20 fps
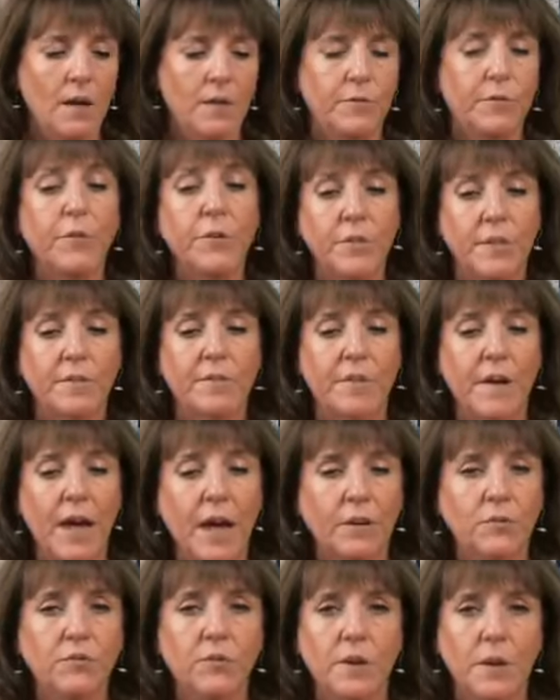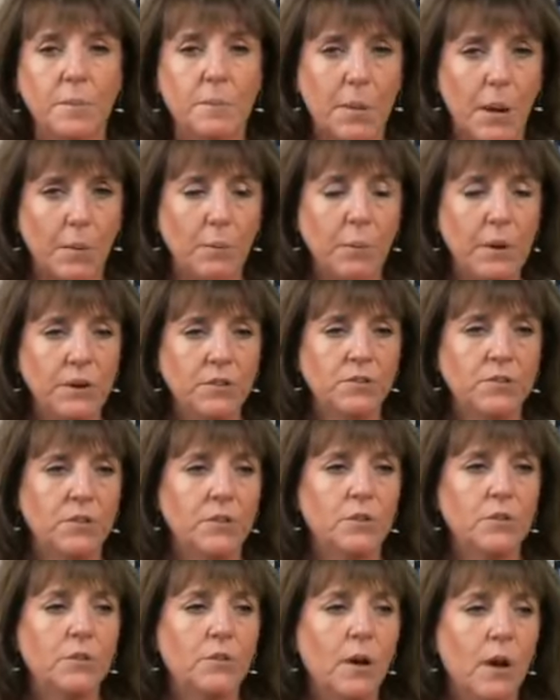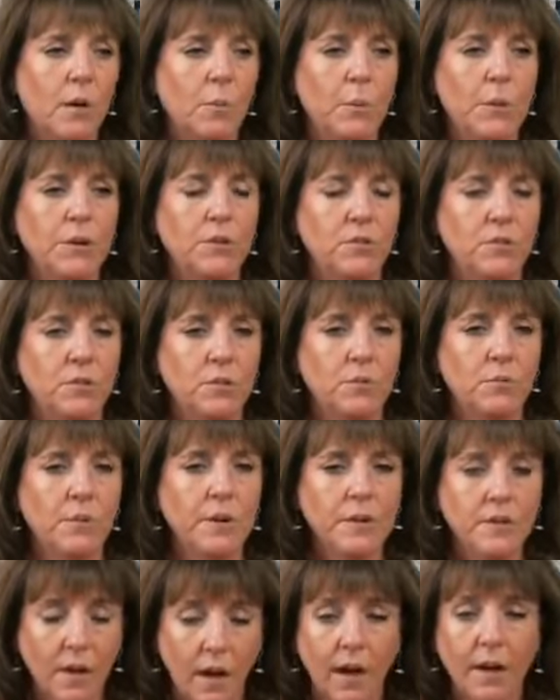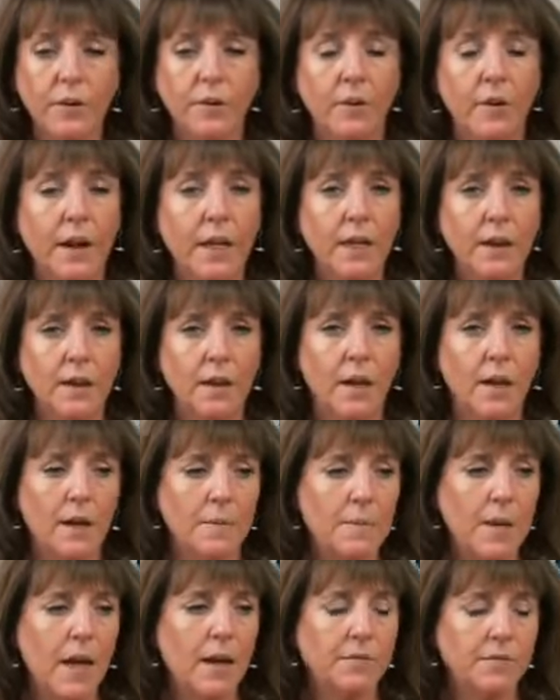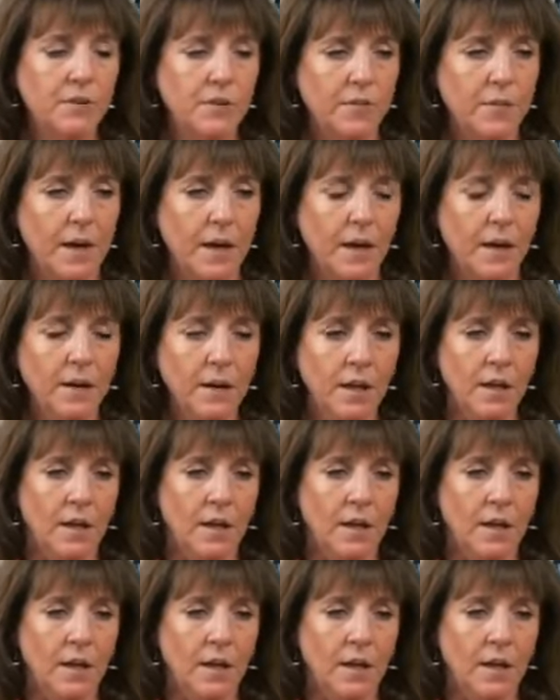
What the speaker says: For the factory, but we do retire it after that.